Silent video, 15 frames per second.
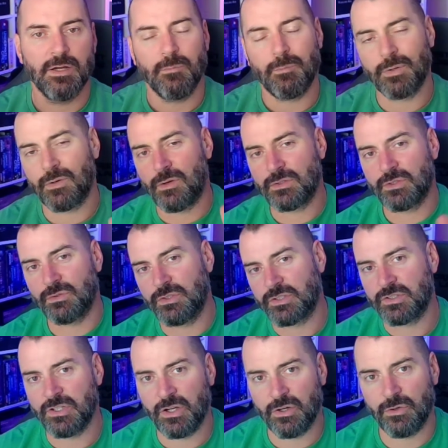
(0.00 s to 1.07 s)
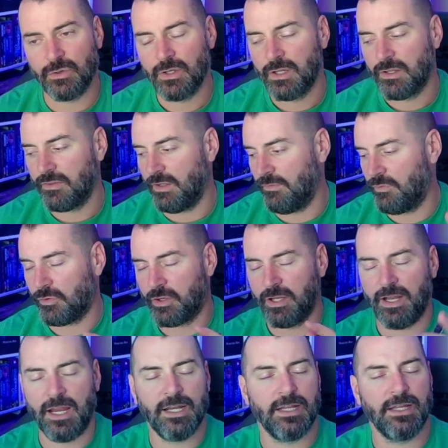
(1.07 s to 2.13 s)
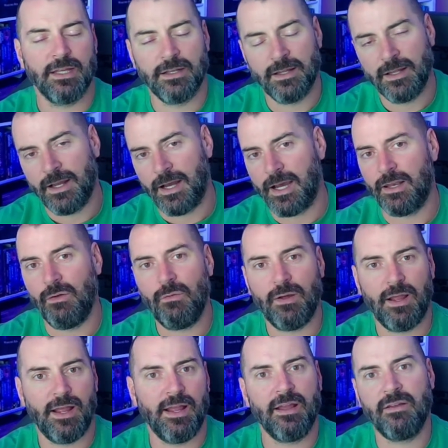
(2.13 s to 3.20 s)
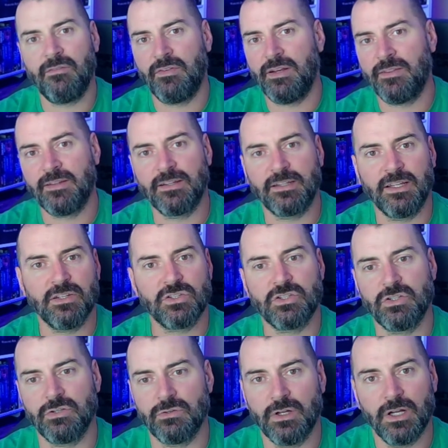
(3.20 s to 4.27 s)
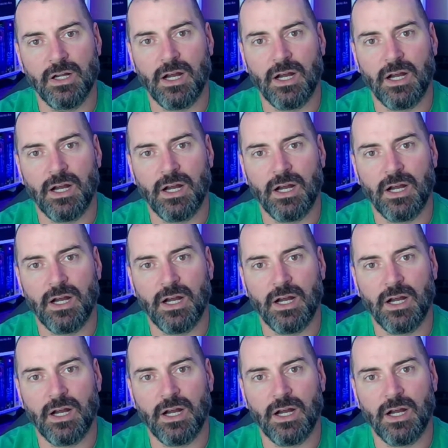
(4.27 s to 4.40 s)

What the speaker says: but also just know that if you're Canadian, I don't have anything against you.